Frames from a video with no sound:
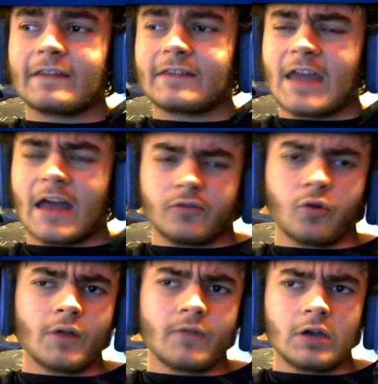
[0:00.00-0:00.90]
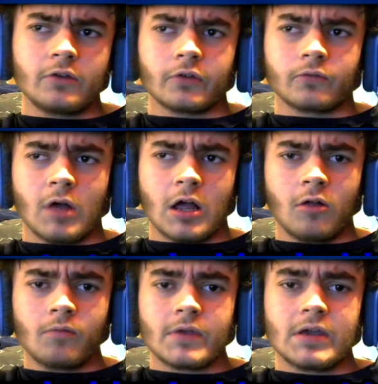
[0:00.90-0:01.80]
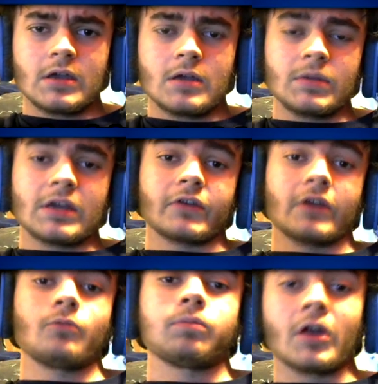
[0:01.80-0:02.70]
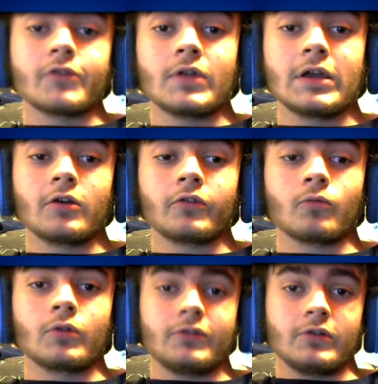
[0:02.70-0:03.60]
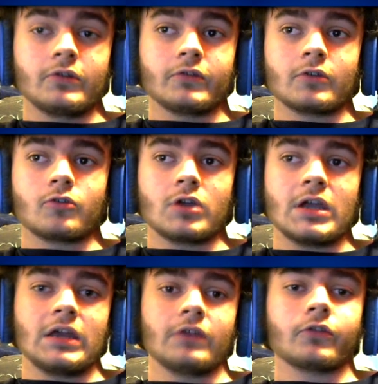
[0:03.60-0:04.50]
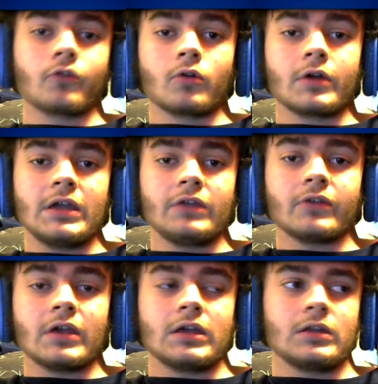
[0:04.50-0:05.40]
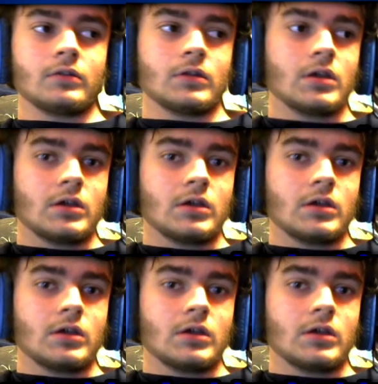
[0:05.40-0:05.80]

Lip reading: videos as well, because I do plush videos, which is creating stories and